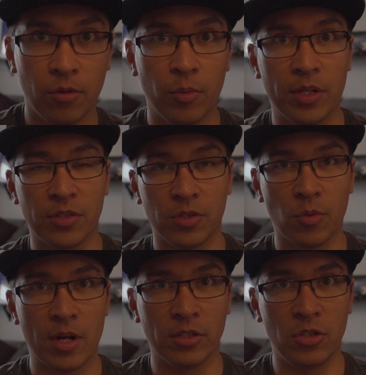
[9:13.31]
wheels as
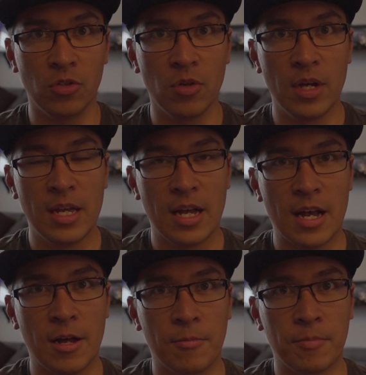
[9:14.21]
well too,
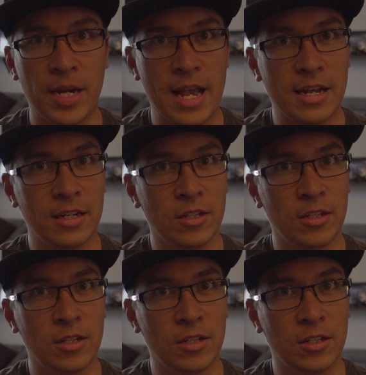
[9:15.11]
but I added